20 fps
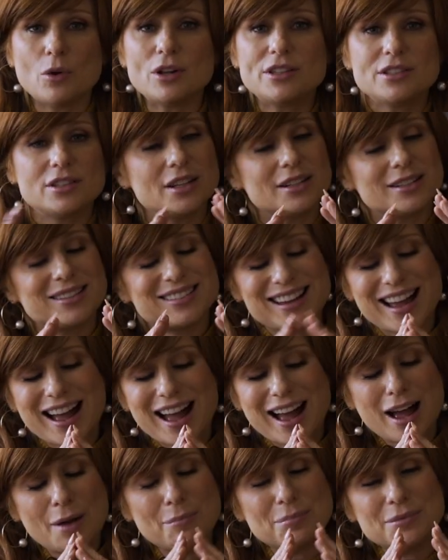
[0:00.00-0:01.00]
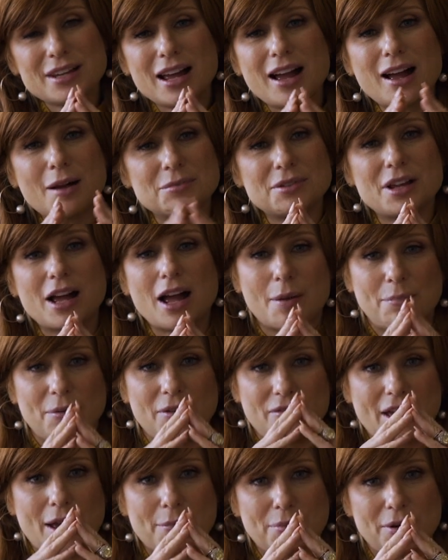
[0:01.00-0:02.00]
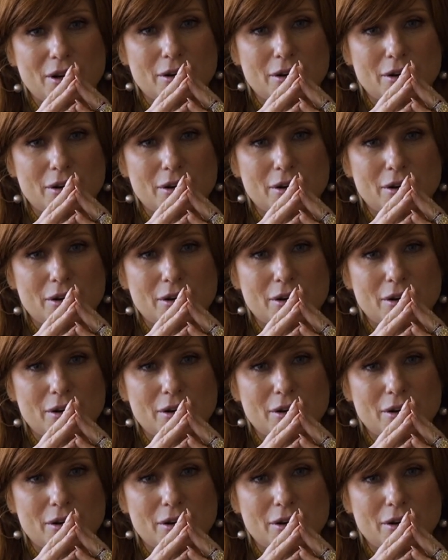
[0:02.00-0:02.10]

What's the top, top, top of that